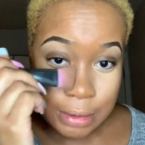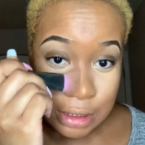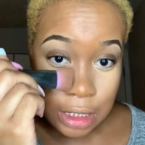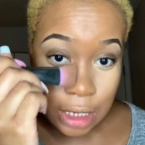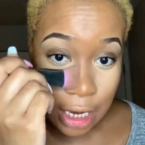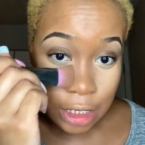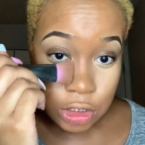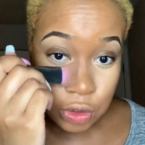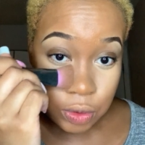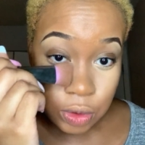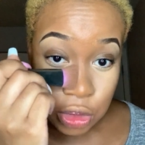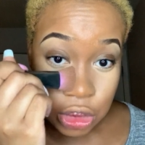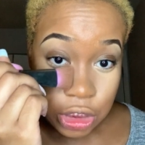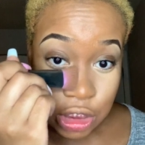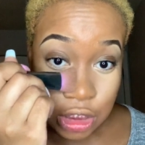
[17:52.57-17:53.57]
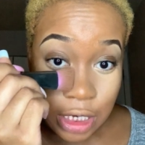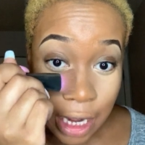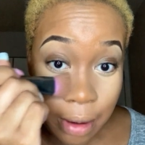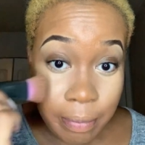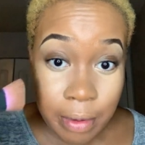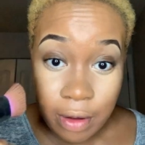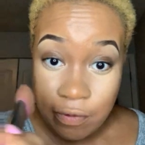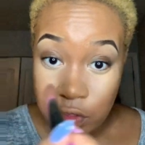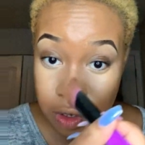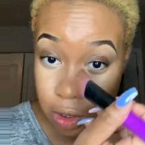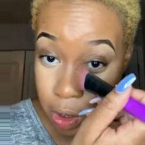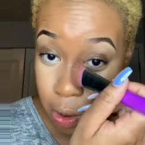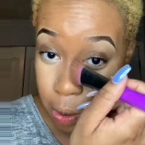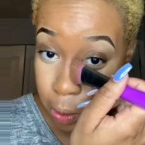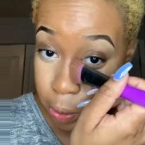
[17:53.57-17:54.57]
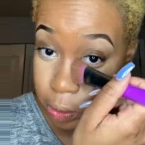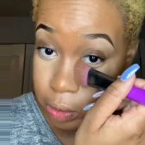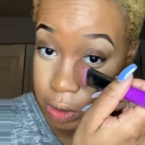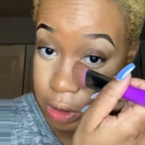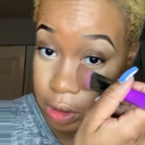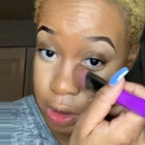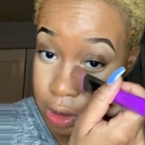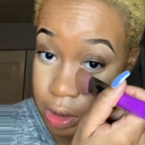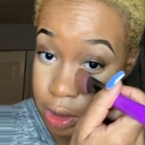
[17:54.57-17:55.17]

natural shape of the nose.